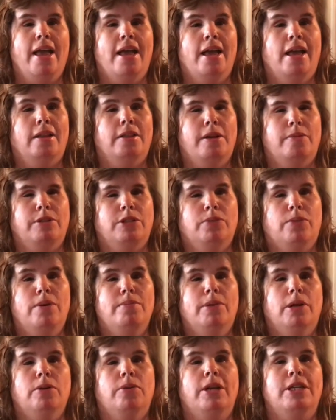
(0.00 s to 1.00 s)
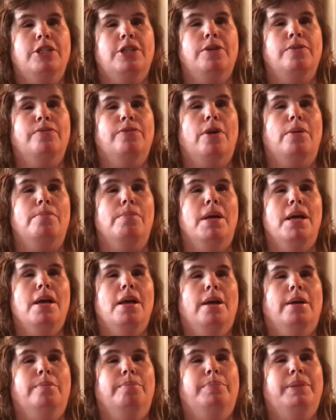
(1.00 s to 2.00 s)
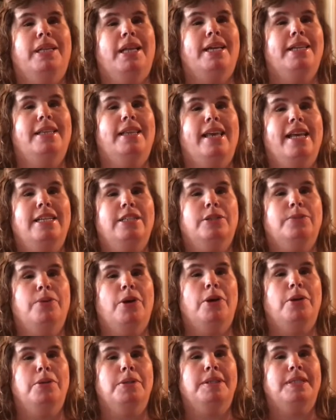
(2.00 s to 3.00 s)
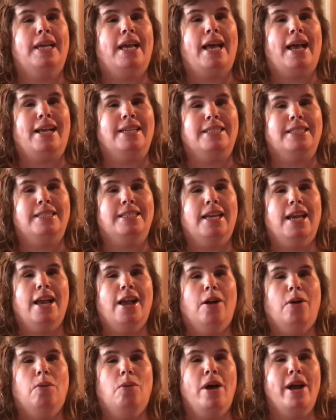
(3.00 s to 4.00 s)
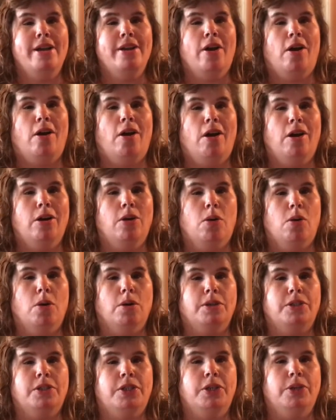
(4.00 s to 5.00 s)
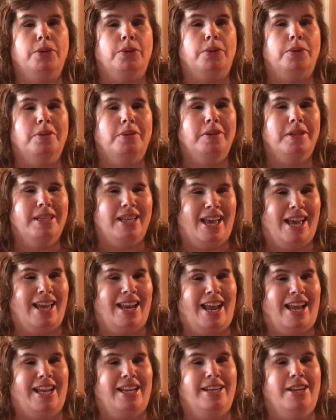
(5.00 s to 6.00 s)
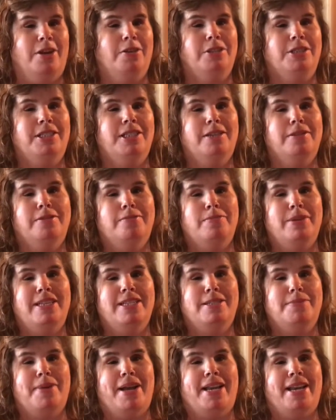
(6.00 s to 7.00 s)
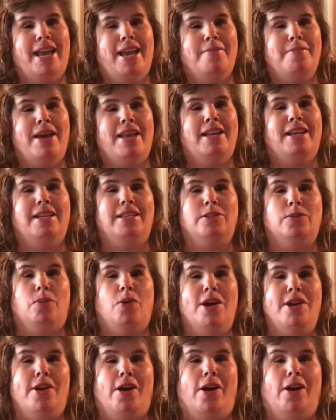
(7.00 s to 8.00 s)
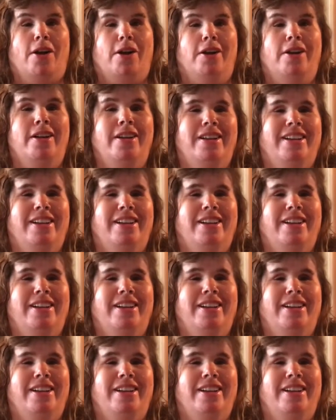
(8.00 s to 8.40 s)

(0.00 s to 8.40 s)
And there was one more question from Blood Lace Rose, asked 1 R or 2? And I know she means my name, and it is 1 R.